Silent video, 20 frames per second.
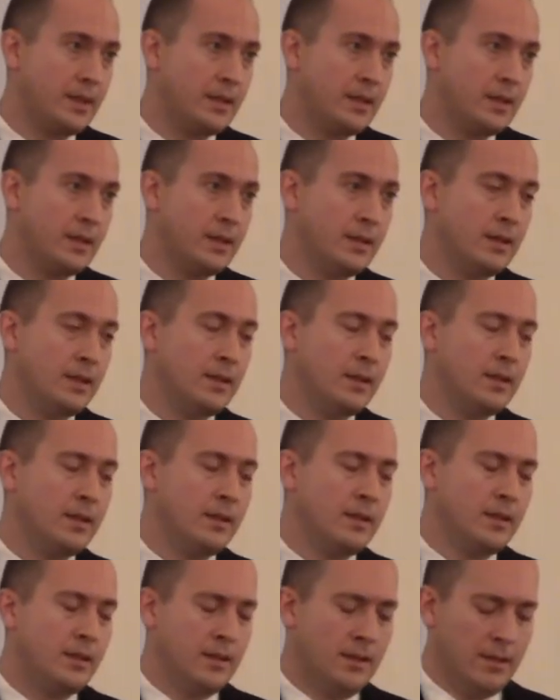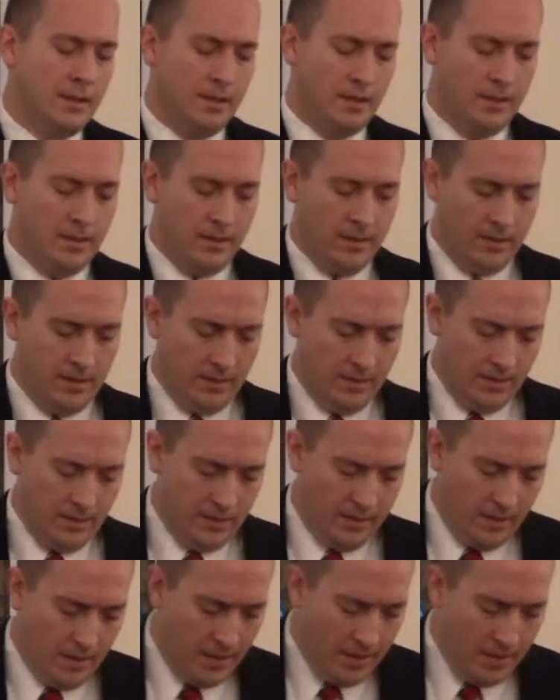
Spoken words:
(silence)